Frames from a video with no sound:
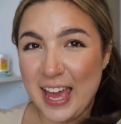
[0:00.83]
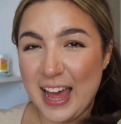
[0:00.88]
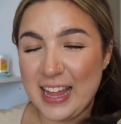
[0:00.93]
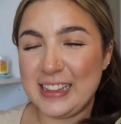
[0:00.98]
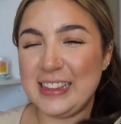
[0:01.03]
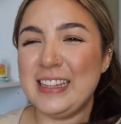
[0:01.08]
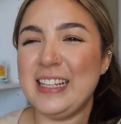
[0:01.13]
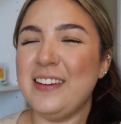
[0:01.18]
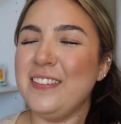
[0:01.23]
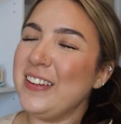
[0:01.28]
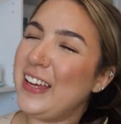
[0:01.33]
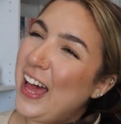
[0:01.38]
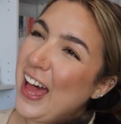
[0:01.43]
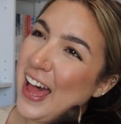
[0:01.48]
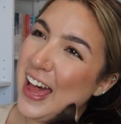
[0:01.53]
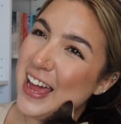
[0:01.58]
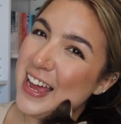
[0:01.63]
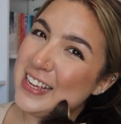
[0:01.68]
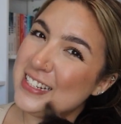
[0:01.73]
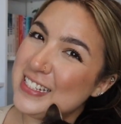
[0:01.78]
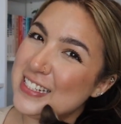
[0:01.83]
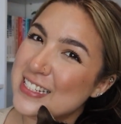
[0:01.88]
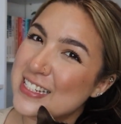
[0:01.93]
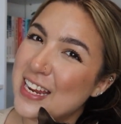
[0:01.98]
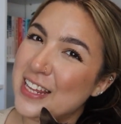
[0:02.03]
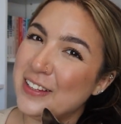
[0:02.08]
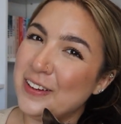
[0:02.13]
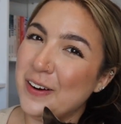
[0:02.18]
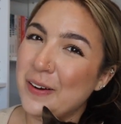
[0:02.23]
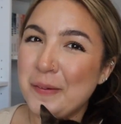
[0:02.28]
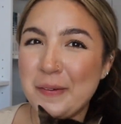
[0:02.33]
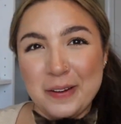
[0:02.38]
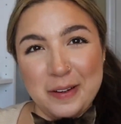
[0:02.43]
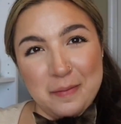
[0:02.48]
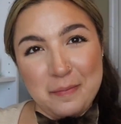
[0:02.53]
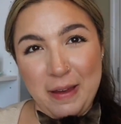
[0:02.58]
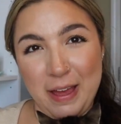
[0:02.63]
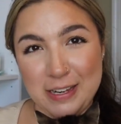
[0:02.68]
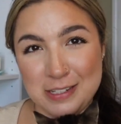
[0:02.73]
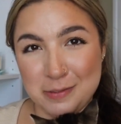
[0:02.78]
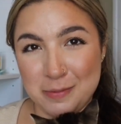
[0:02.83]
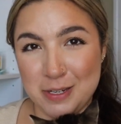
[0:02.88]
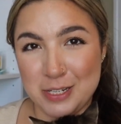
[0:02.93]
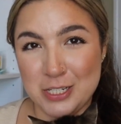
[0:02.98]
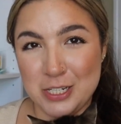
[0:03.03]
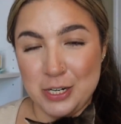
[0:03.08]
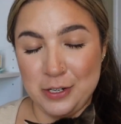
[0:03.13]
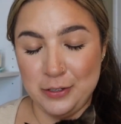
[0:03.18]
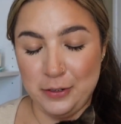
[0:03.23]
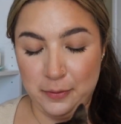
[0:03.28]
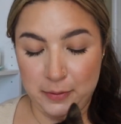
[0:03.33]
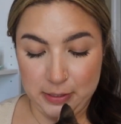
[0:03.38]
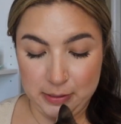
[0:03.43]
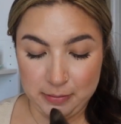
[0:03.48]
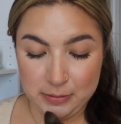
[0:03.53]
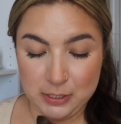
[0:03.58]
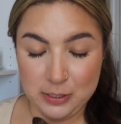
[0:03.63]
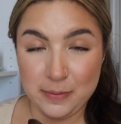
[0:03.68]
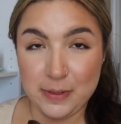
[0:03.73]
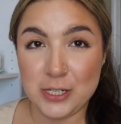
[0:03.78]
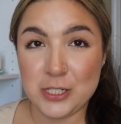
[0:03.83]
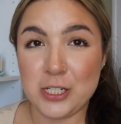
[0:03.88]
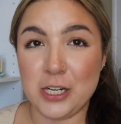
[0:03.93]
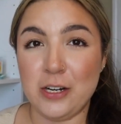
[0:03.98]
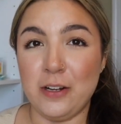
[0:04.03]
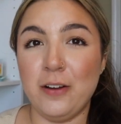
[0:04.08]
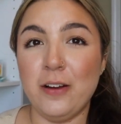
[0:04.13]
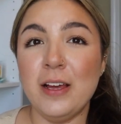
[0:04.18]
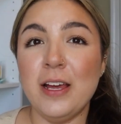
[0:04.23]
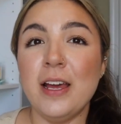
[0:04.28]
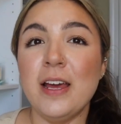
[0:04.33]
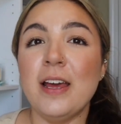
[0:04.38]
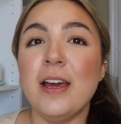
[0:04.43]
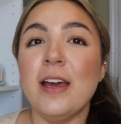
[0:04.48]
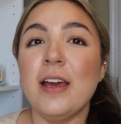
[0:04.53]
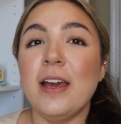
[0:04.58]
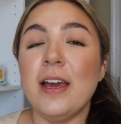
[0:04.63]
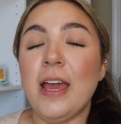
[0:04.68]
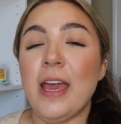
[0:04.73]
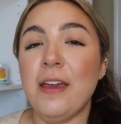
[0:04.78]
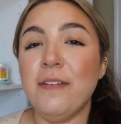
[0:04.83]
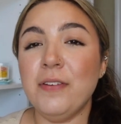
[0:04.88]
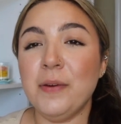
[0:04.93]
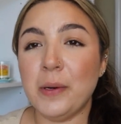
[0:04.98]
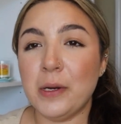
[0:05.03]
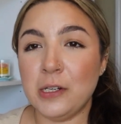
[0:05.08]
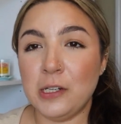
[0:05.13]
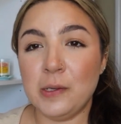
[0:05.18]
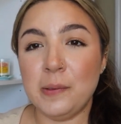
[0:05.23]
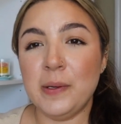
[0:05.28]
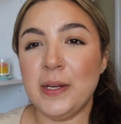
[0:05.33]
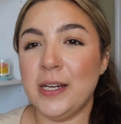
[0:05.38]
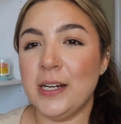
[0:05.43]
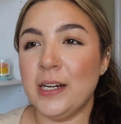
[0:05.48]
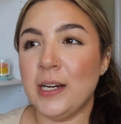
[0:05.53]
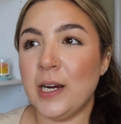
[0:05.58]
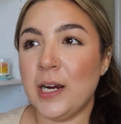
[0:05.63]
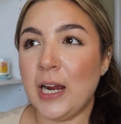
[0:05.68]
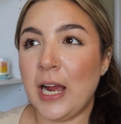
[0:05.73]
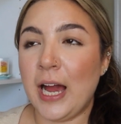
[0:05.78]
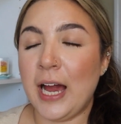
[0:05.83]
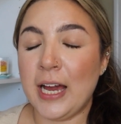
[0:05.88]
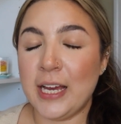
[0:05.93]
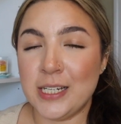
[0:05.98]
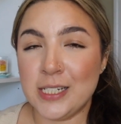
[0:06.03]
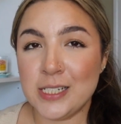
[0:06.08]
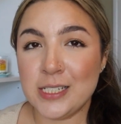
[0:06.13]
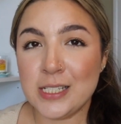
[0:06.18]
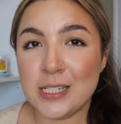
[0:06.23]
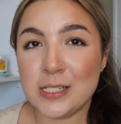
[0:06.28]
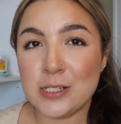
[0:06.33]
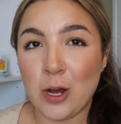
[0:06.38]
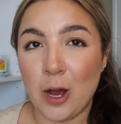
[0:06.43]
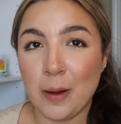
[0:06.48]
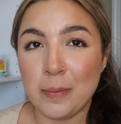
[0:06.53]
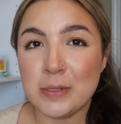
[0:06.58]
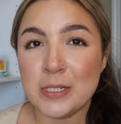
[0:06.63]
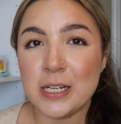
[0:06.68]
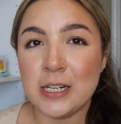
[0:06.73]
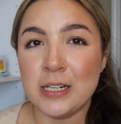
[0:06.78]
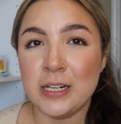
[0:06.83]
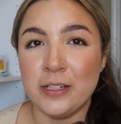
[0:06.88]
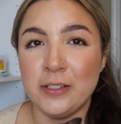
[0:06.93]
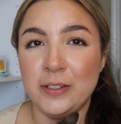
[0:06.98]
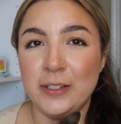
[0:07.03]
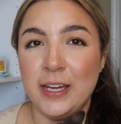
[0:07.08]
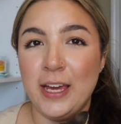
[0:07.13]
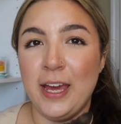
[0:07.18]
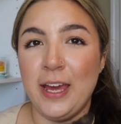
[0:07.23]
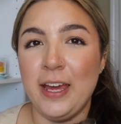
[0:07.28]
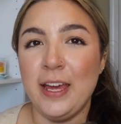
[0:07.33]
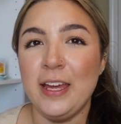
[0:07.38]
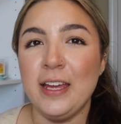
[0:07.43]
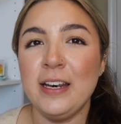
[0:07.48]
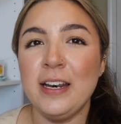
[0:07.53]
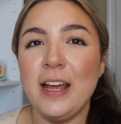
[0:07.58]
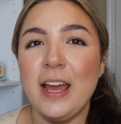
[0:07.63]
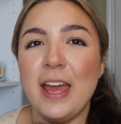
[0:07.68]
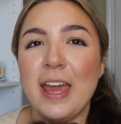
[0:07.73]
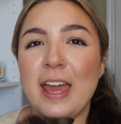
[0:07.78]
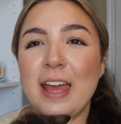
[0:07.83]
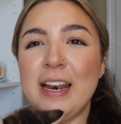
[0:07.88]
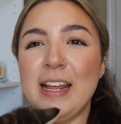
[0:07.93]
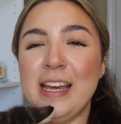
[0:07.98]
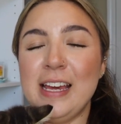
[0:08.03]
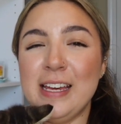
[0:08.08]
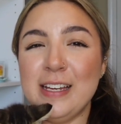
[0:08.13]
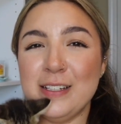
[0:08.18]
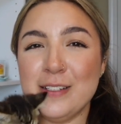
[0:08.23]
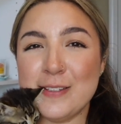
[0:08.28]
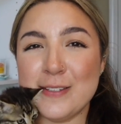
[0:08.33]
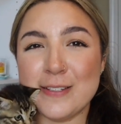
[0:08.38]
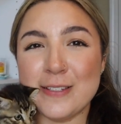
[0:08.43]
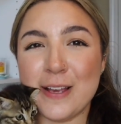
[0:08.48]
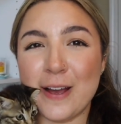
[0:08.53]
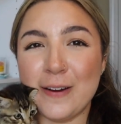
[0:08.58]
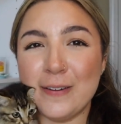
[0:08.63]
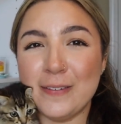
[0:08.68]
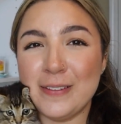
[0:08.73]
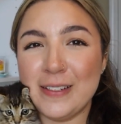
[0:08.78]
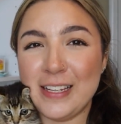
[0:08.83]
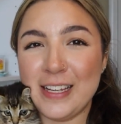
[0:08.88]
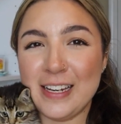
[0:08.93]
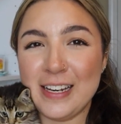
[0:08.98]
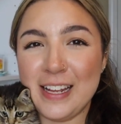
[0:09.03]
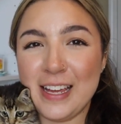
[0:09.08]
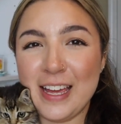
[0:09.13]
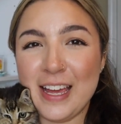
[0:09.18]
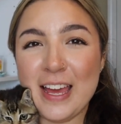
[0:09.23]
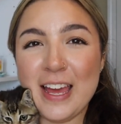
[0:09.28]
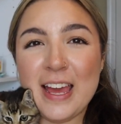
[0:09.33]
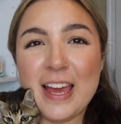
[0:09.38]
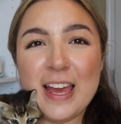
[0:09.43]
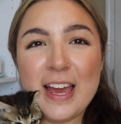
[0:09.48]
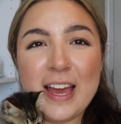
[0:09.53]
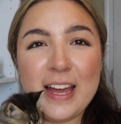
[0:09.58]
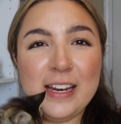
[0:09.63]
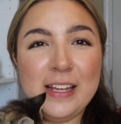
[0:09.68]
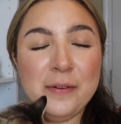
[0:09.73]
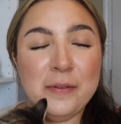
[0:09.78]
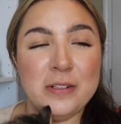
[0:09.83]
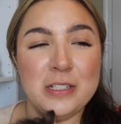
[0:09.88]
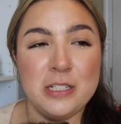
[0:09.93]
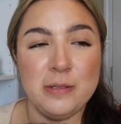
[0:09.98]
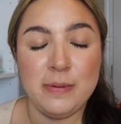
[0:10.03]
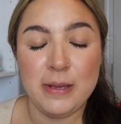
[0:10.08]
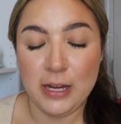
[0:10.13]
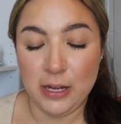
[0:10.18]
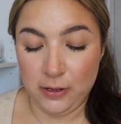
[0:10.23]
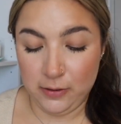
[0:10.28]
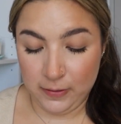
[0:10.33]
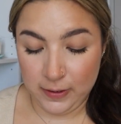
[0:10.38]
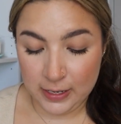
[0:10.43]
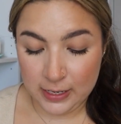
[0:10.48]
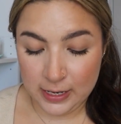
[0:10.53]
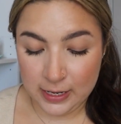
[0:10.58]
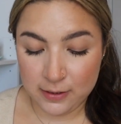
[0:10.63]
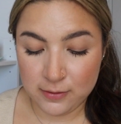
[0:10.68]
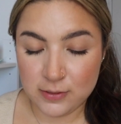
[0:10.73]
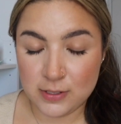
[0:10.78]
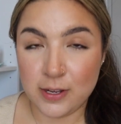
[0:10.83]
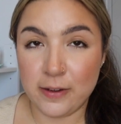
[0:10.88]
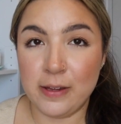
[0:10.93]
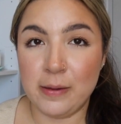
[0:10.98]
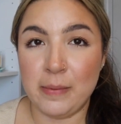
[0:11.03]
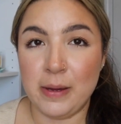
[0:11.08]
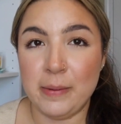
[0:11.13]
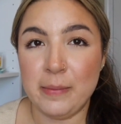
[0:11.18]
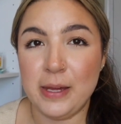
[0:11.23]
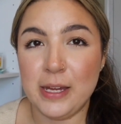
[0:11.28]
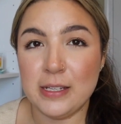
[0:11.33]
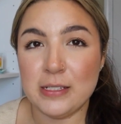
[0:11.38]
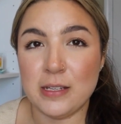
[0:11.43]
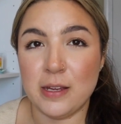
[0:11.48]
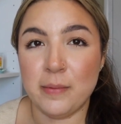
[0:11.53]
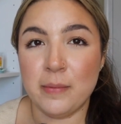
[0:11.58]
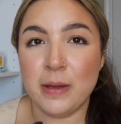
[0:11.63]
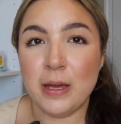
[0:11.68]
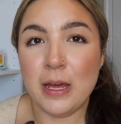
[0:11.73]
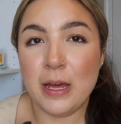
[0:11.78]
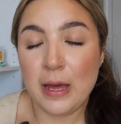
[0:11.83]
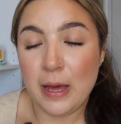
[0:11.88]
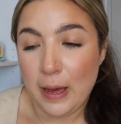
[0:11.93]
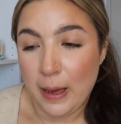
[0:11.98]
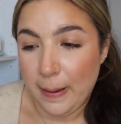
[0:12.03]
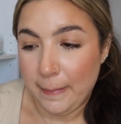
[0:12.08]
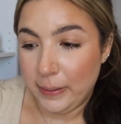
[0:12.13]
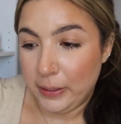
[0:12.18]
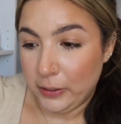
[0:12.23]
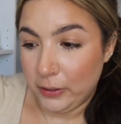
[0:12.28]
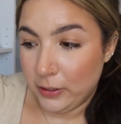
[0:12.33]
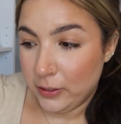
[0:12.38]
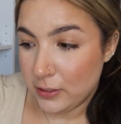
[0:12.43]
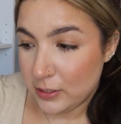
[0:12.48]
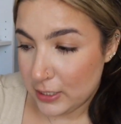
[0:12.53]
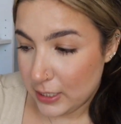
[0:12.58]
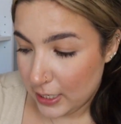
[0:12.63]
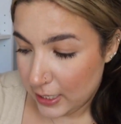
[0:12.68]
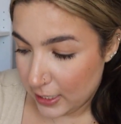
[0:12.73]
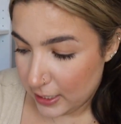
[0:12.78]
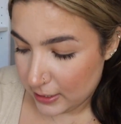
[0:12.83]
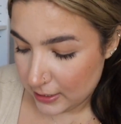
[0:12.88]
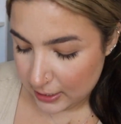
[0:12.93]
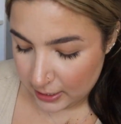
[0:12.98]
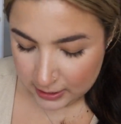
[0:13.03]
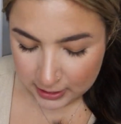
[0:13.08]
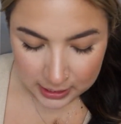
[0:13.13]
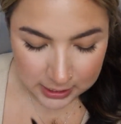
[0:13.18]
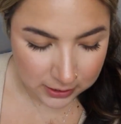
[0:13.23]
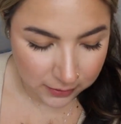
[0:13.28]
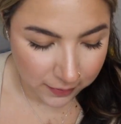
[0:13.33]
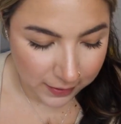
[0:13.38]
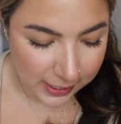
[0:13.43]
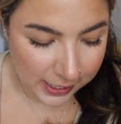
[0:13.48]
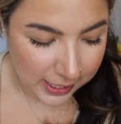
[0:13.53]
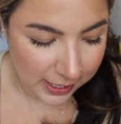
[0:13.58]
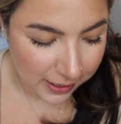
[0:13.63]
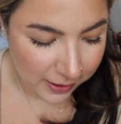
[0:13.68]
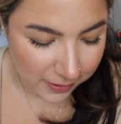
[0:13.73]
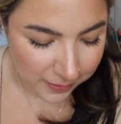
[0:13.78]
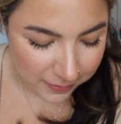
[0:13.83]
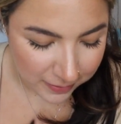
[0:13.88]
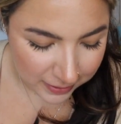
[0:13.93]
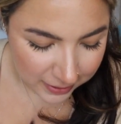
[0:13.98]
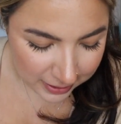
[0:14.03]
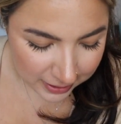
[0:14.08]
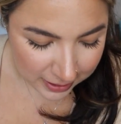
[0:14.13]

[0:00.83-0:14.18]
Hello guys, it's Taylor. Welcome back to my channel, or welcome to my channel. If you are new here, I just adopted another kitten and he is so needy and he wants to be held right now, so he might make some appearances in this video.